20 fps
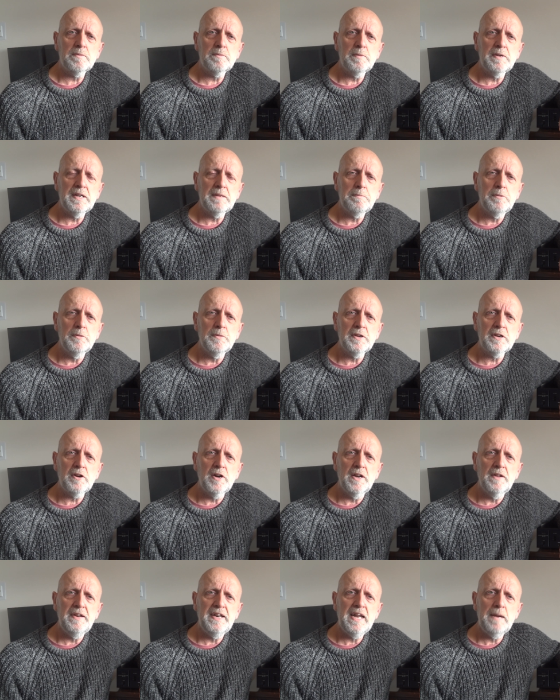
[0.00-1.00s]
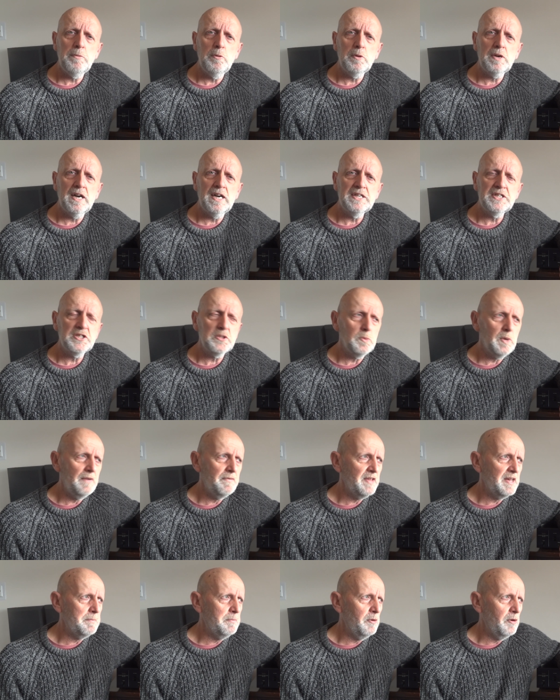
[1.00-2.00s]
where they put the kind of enamel case or
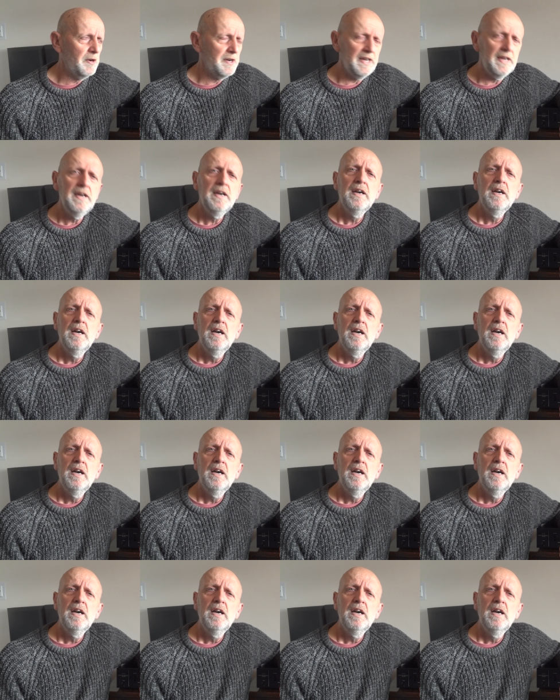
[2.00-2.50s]
whatever they put on it